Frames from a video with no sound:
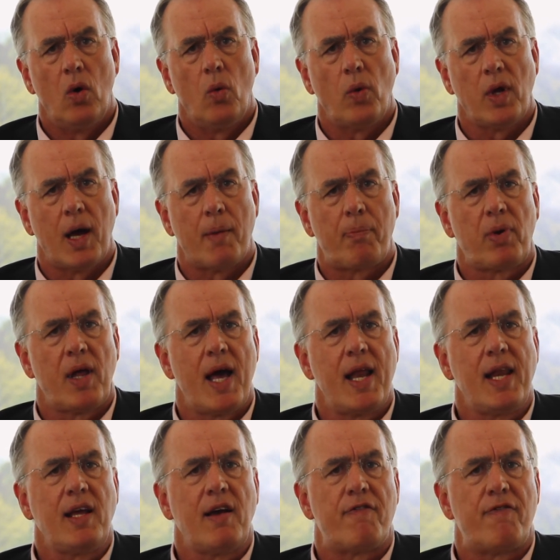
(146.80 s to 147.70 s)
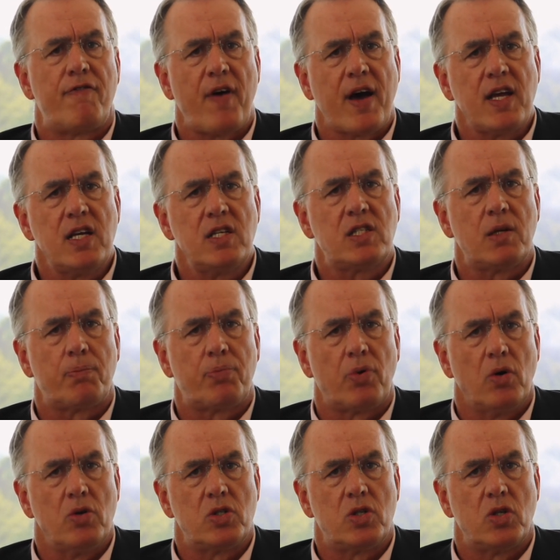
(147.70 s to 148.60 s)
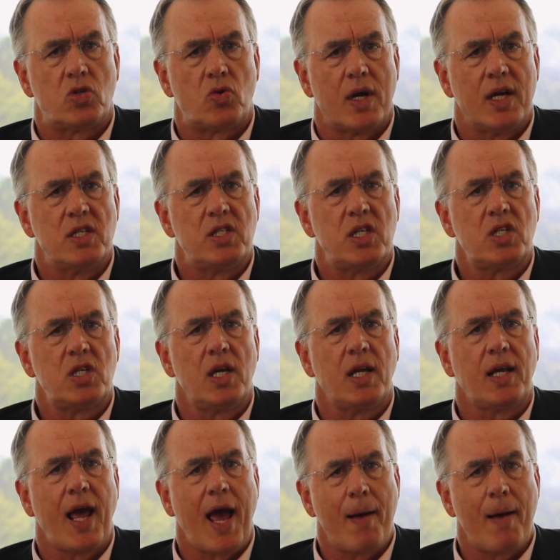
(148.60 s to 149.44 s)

We are planning a phased approach to transitioning